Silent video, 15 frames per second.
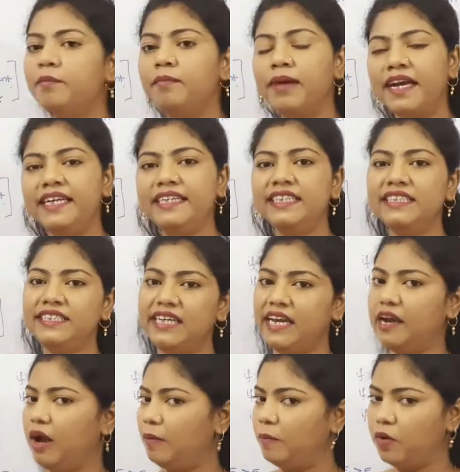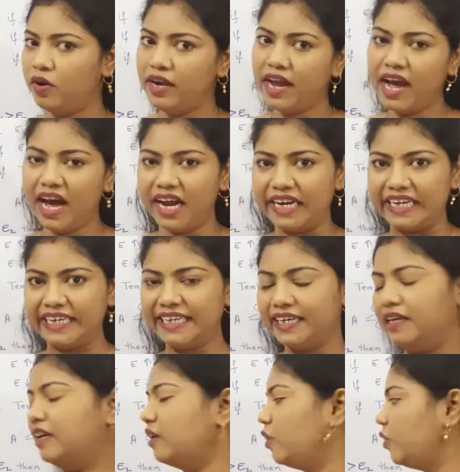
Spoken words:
minus E upon RT.